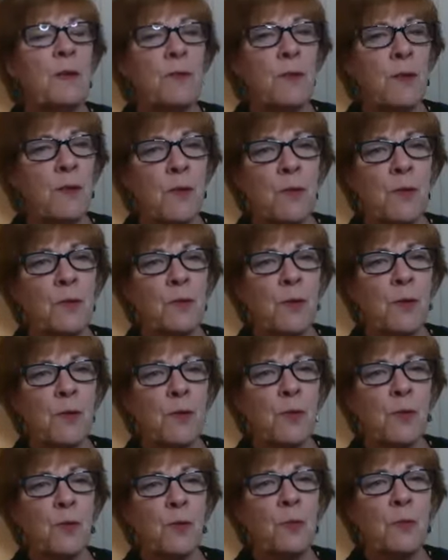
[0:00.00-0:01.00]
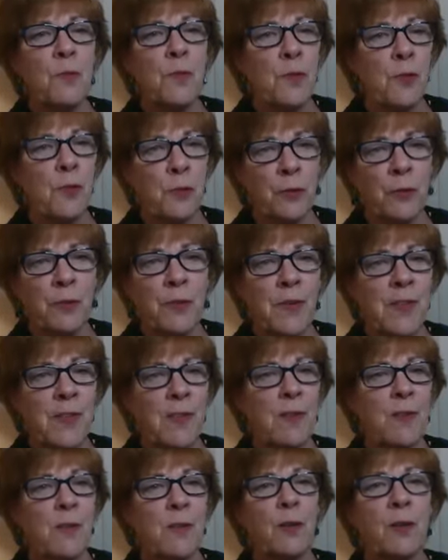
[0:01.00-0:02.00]
the Zoom
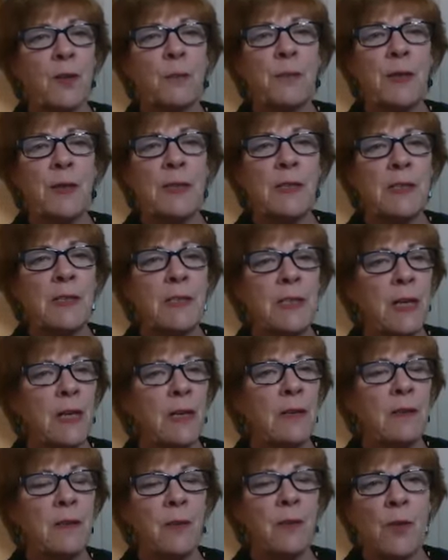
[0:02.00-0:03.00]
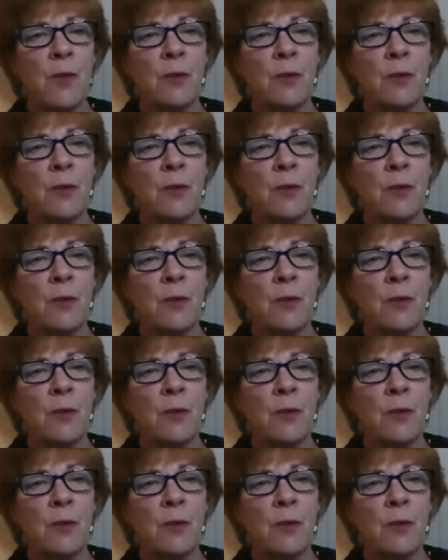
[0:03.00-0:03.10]
services that are being done.